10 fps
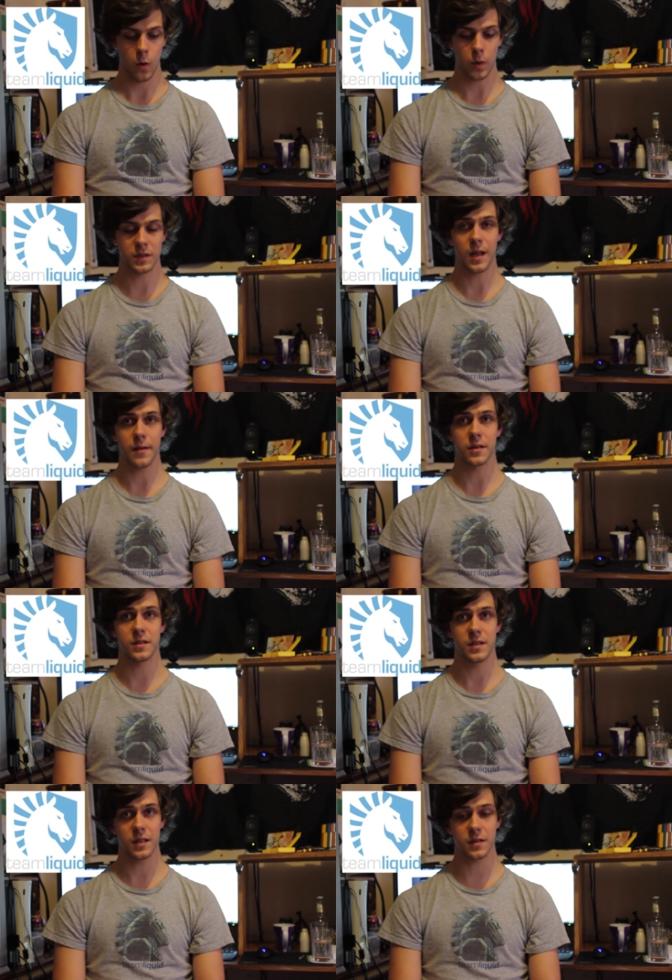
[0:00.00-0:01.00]
Wednesday the
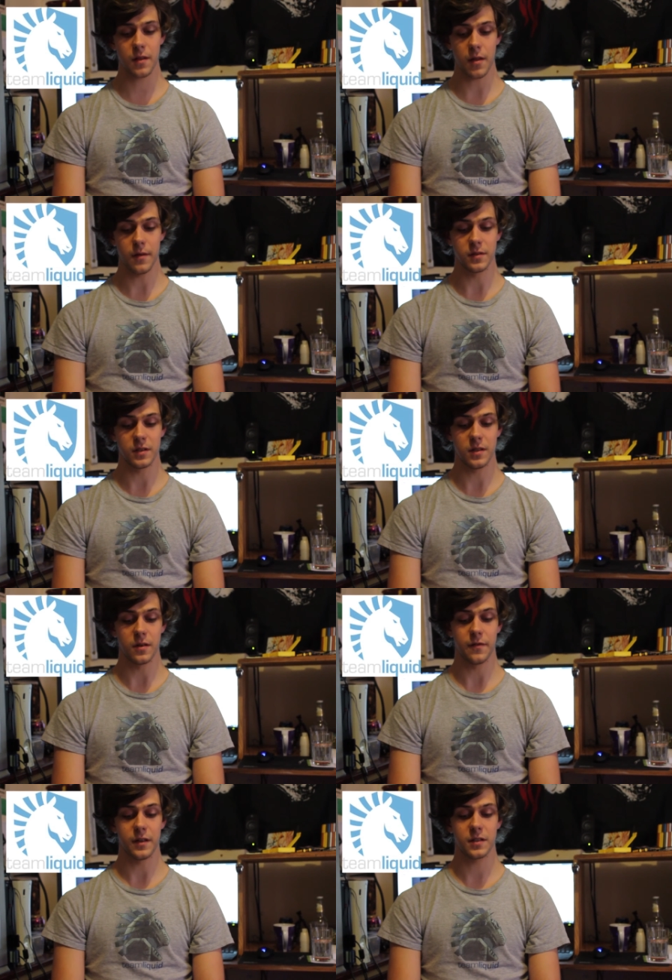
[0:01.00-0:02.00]
sixth is The
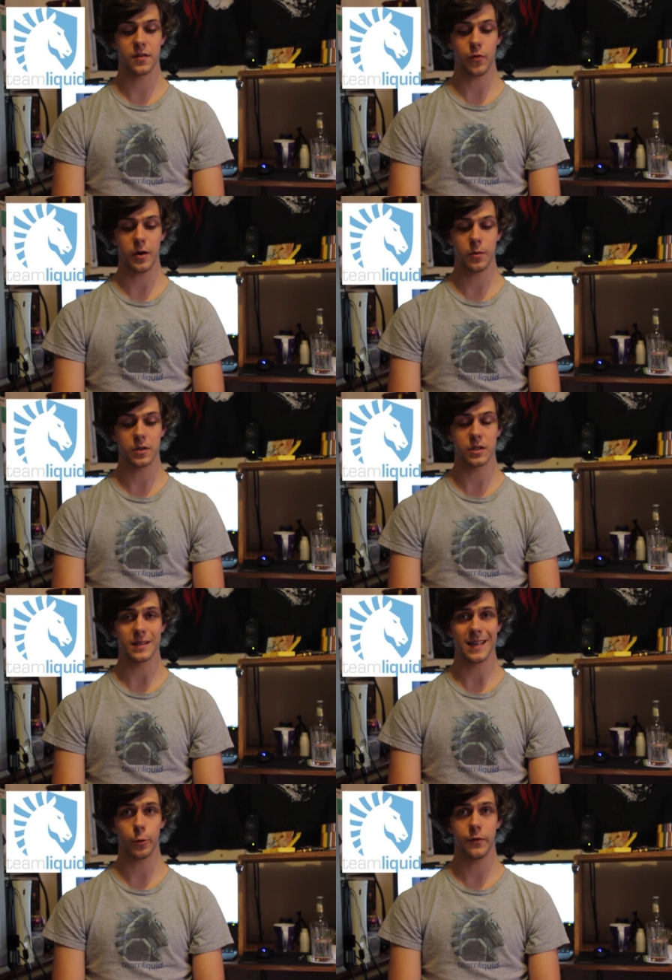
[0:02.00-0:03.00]
Defence three, which
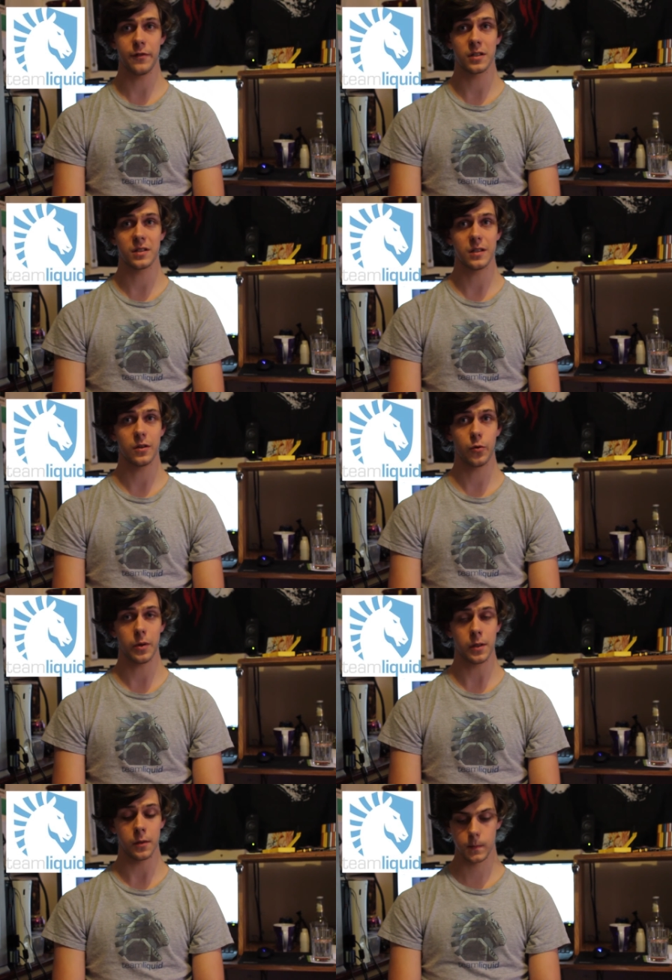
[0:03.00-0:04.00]
is Liquid versus
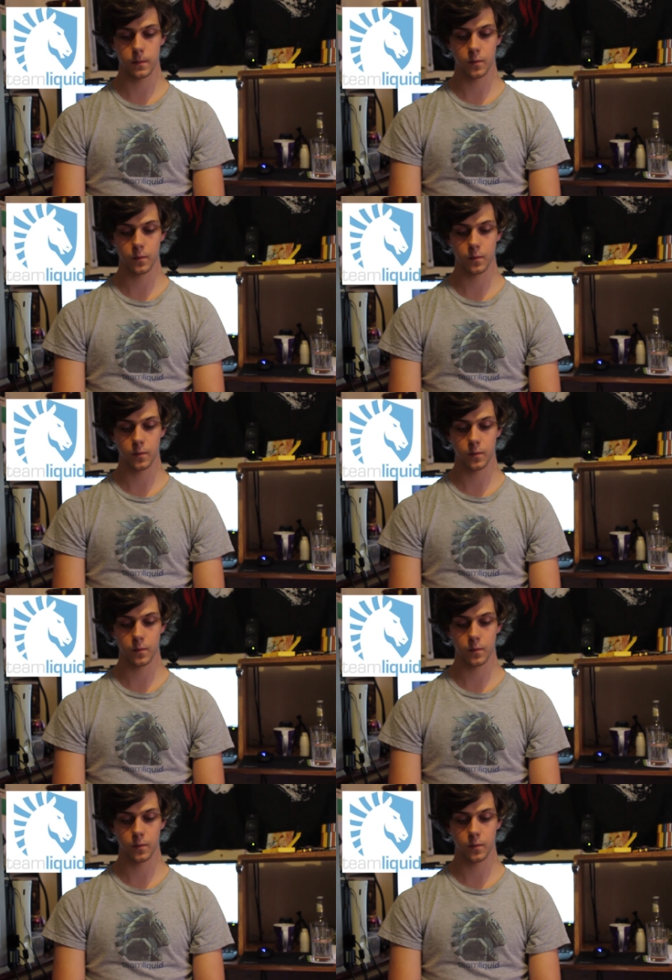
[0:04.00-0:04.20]
Cinderella.